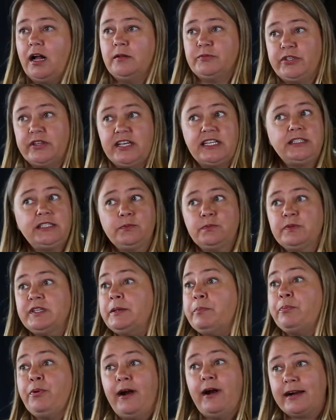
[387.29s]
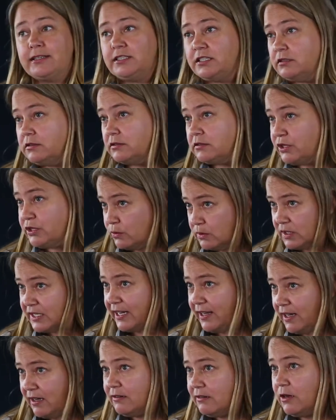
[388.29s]
So that's a really practical
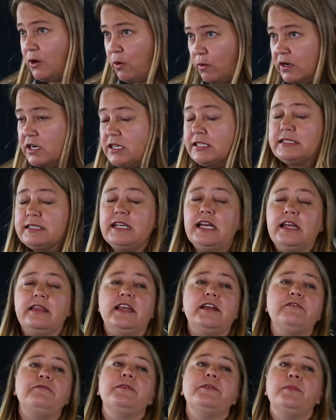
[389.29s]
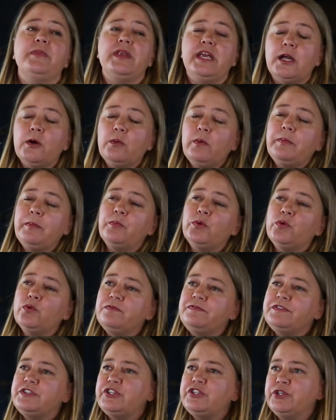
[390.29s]
toolkit course. And then from there we
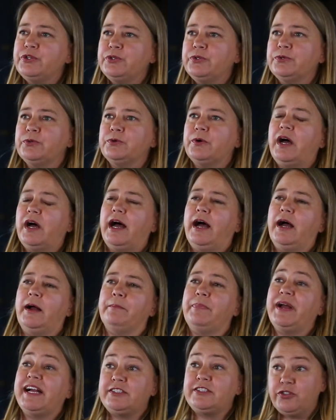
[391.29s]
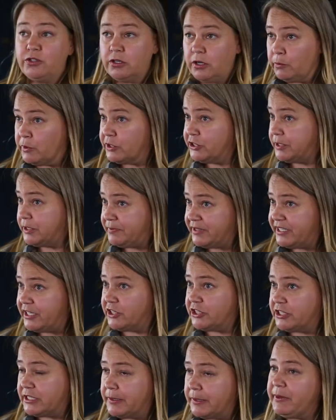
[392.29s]
move to pastoral worship
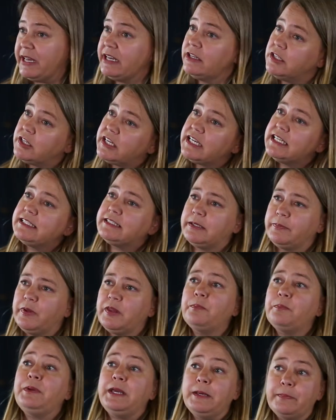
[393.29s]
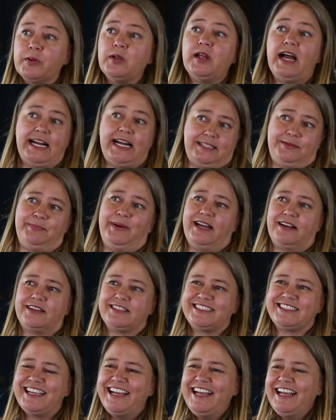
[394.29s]
leadership and look at some of the people
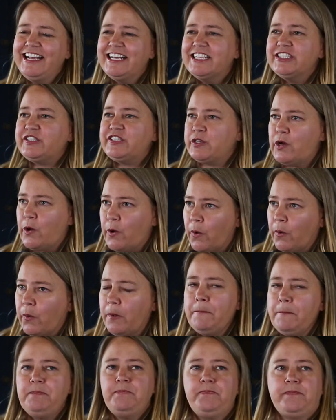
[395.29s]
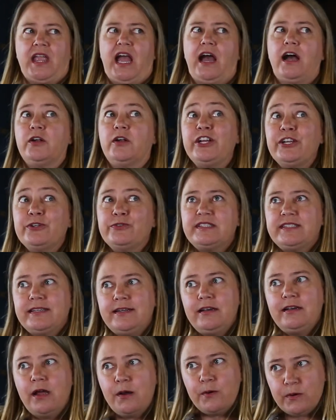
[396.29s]
aspects. So how do you say
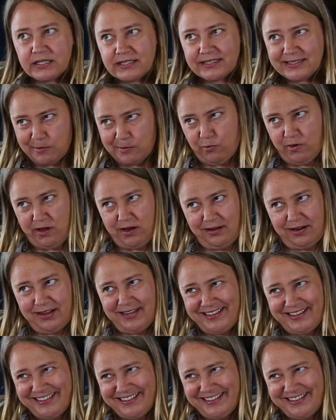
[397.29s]
no to someone